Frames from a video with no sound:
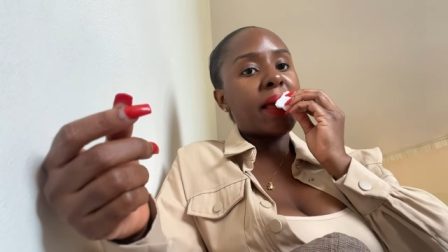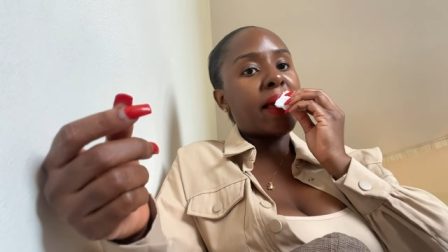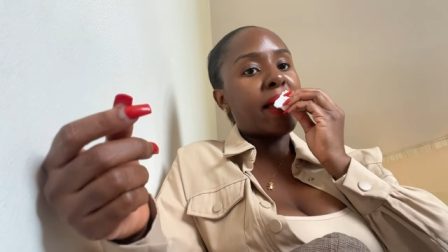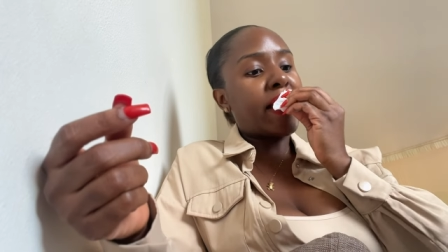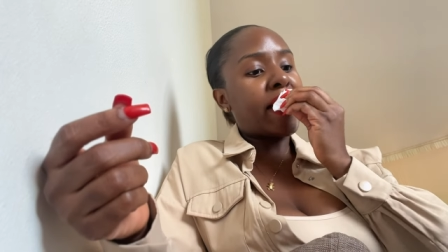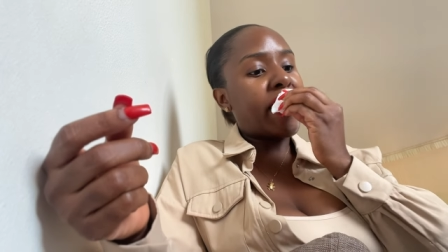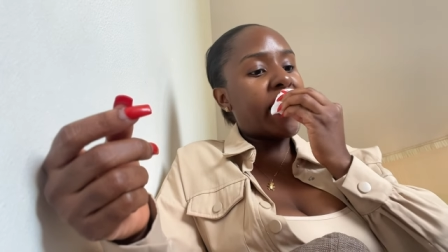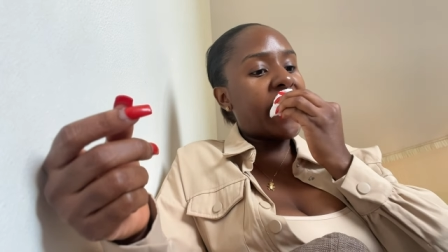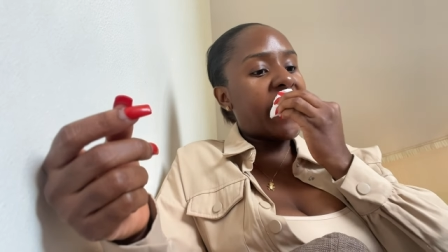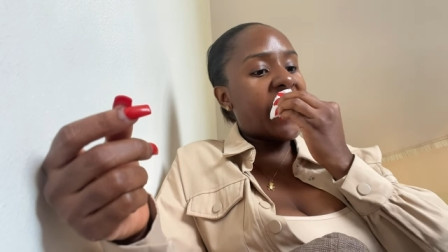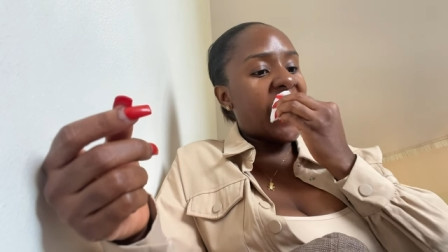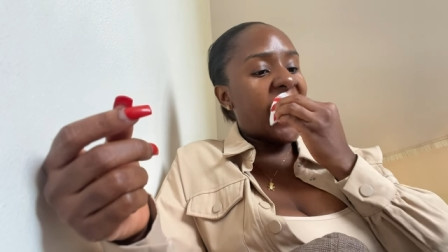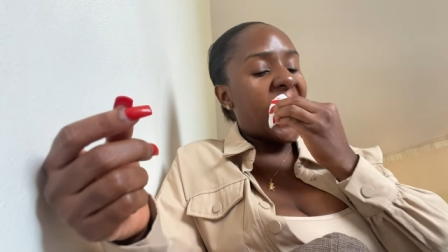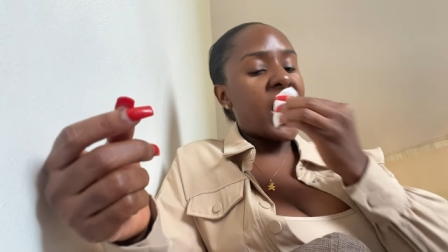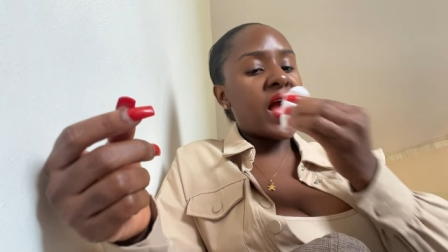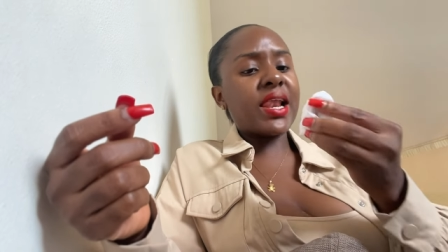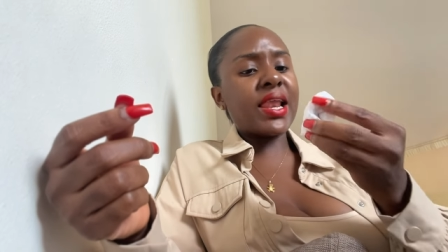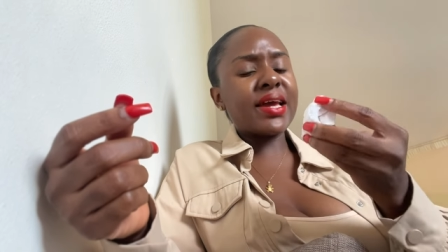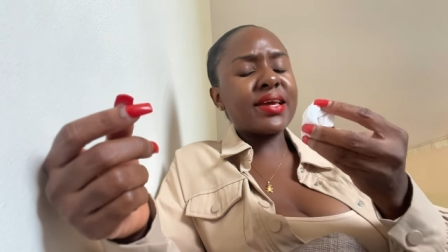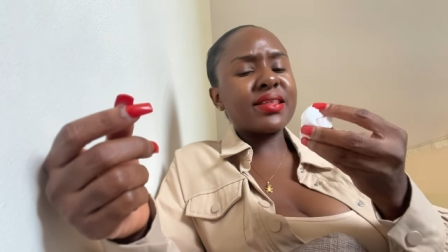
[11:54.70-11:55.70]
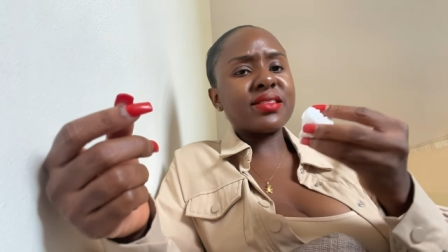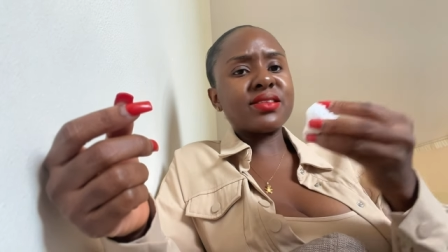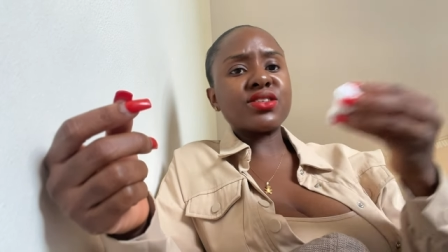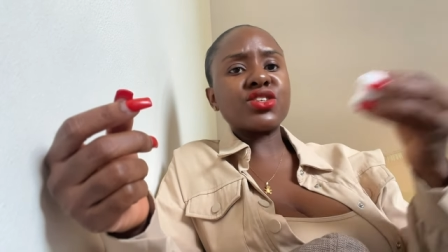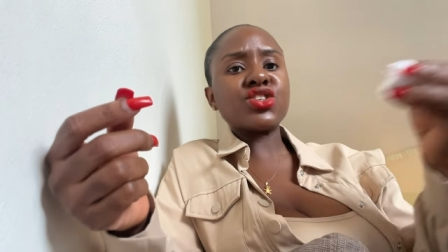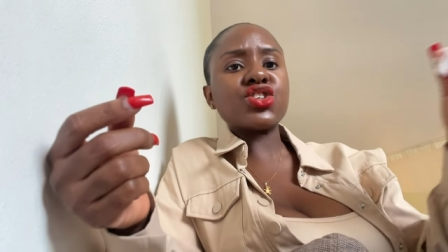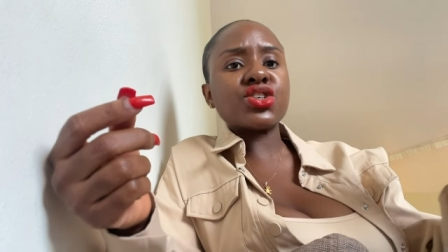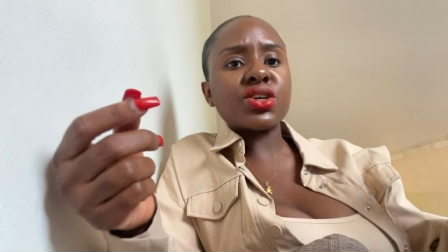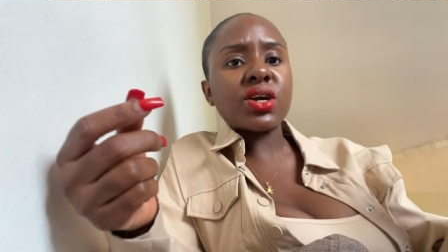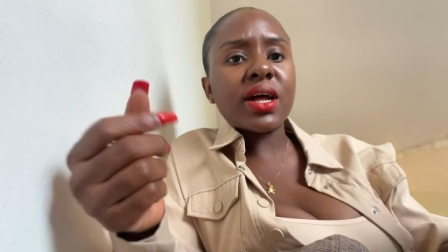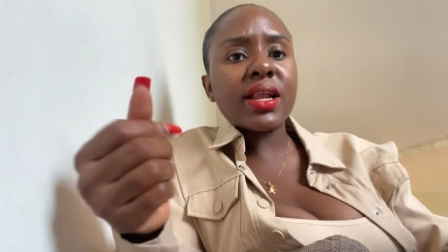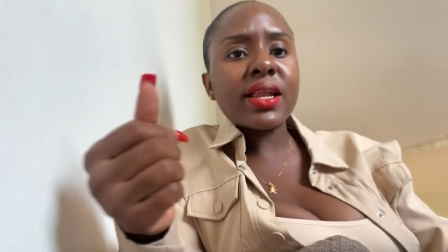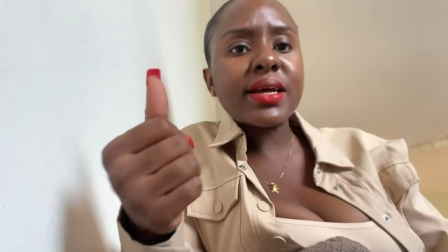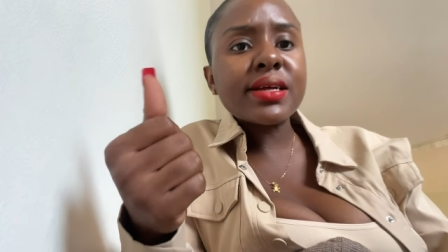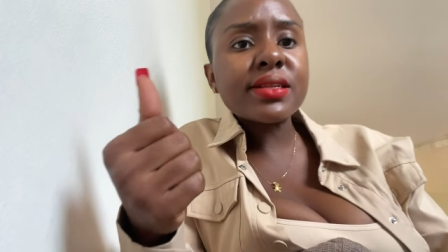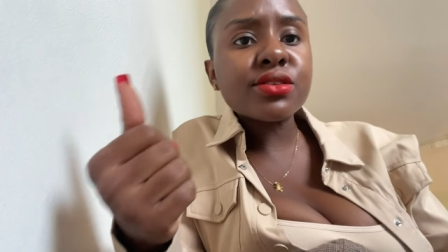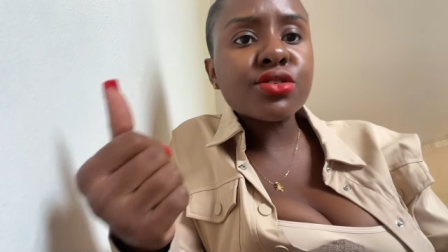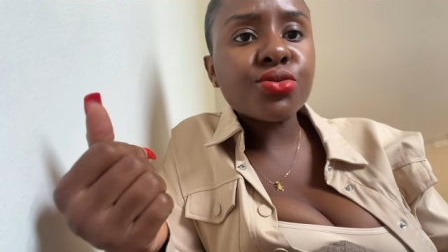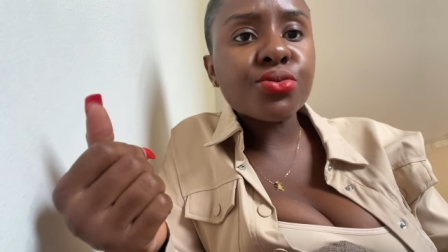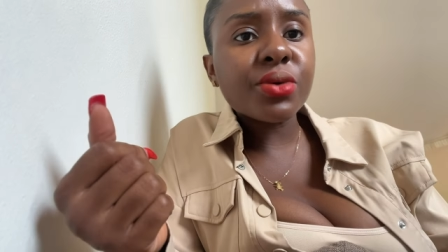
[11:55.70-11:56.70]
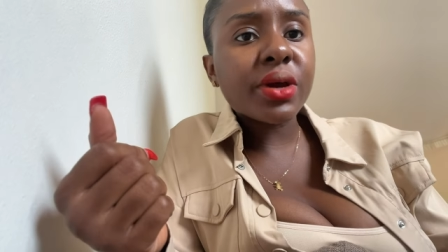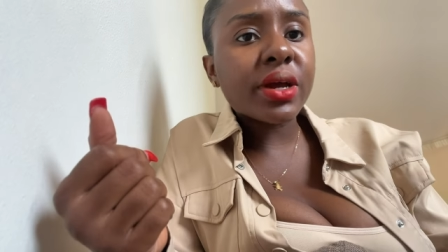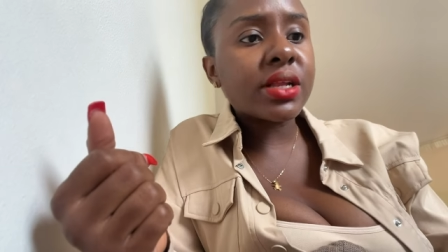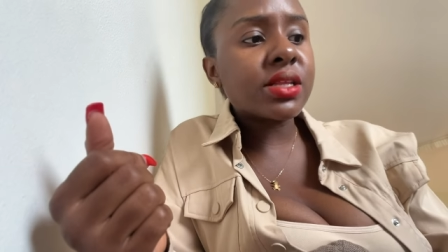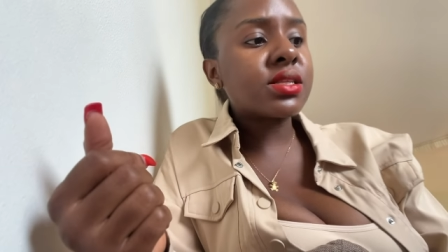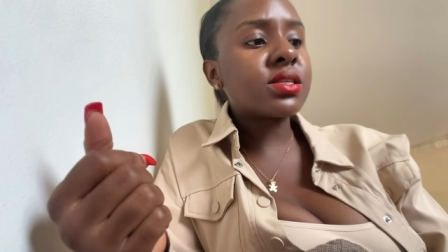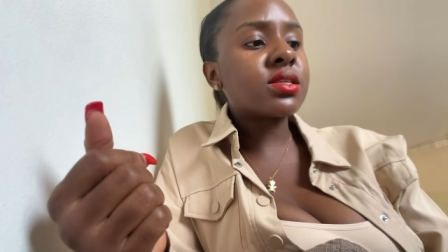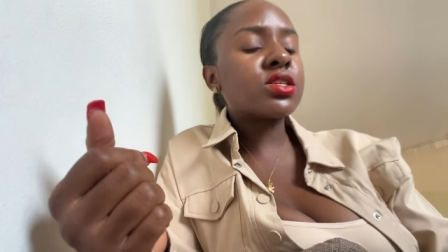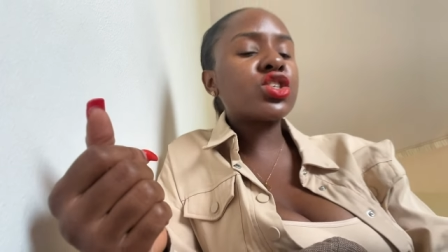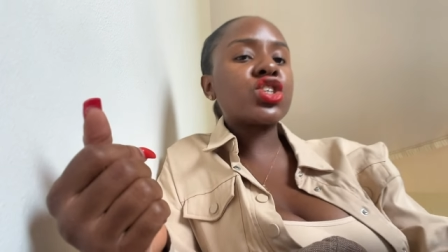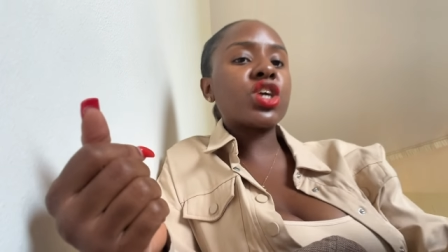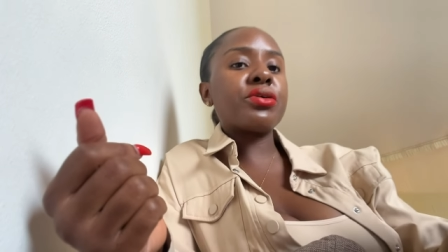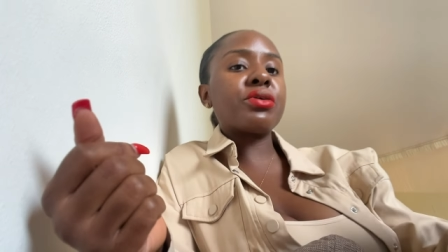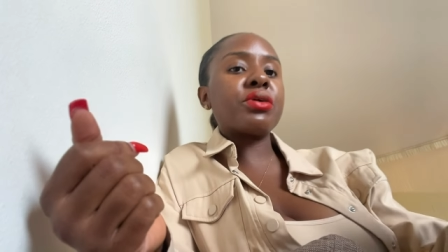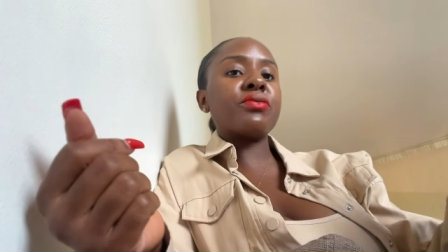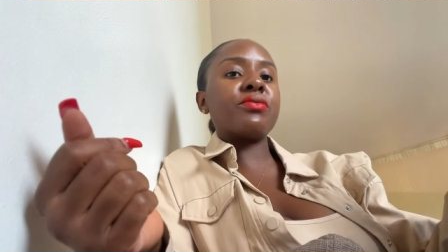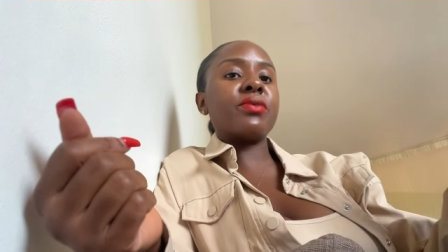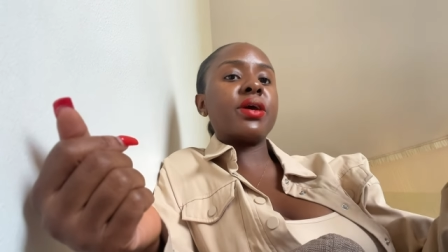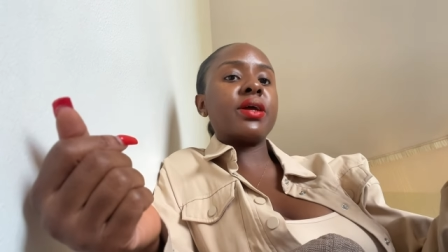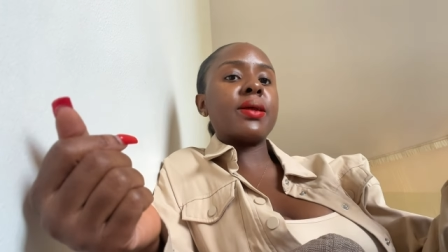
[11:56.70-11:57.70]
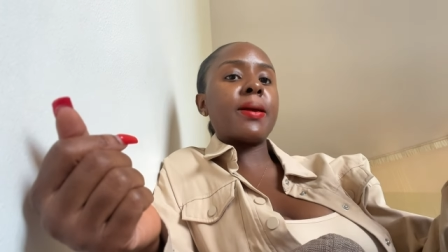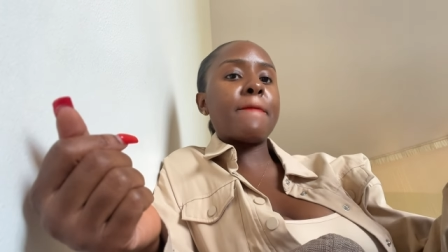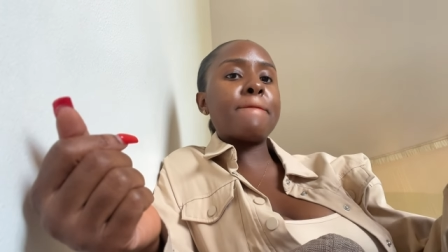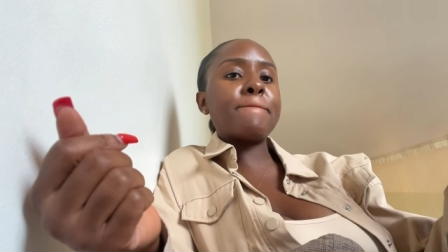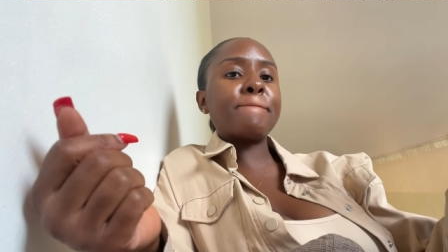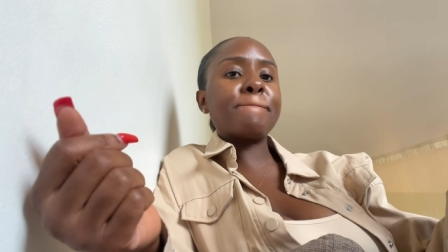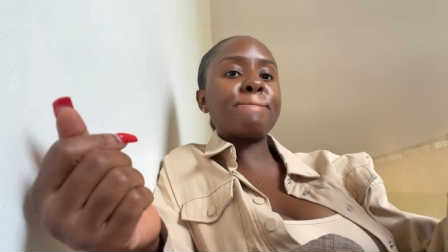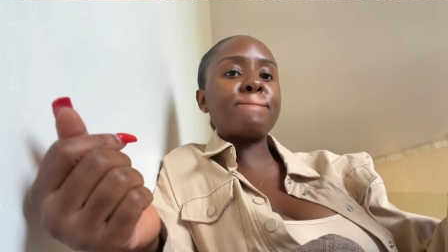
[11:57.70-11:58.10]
Okay, I like this shade. I like this red, it's cherry red.